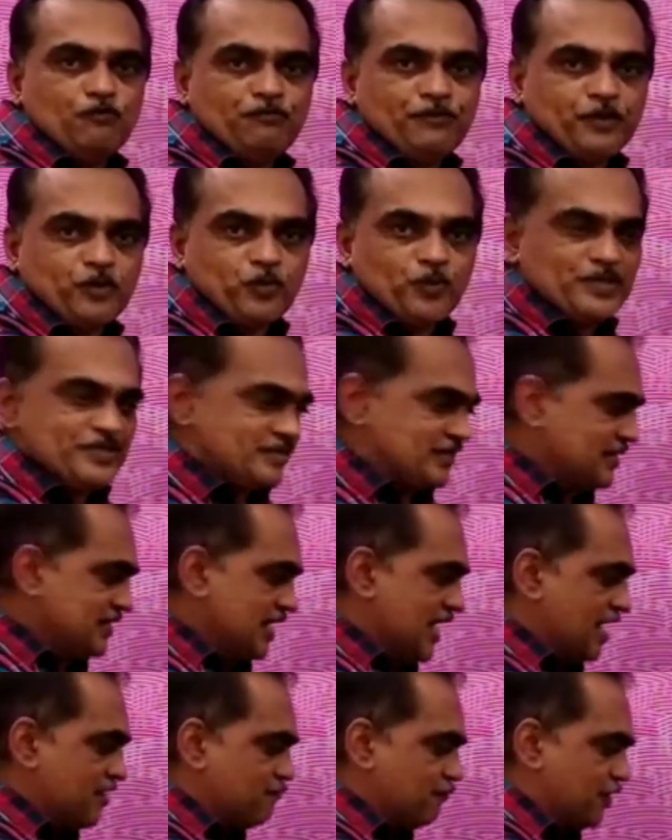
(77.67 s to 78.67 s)
frequency
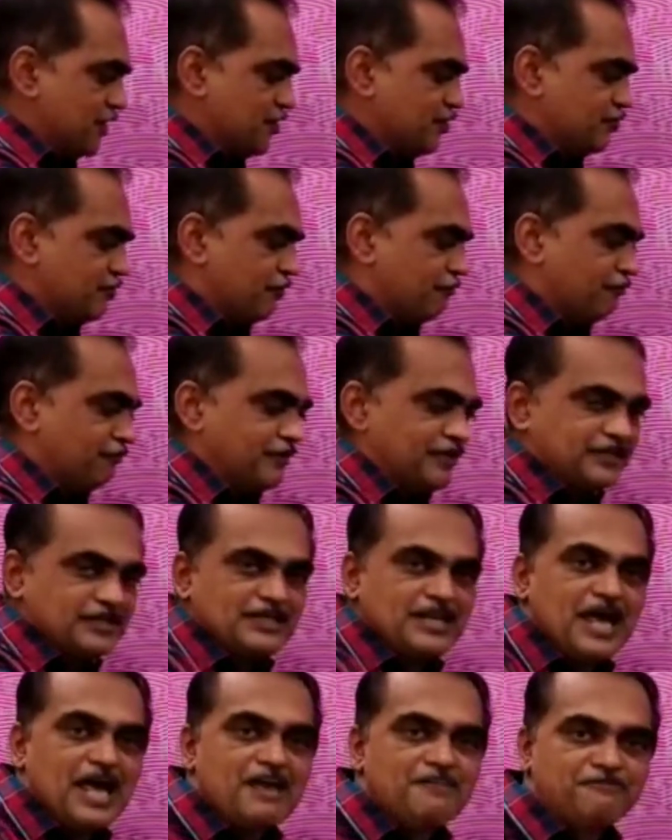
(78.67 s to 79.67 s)
and one is of
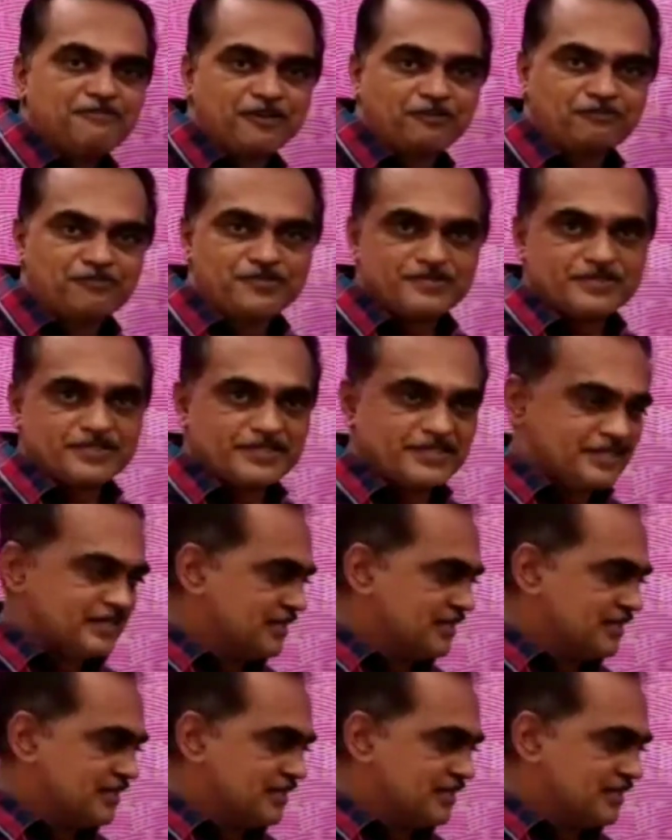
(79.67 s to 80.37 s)
little high frequency.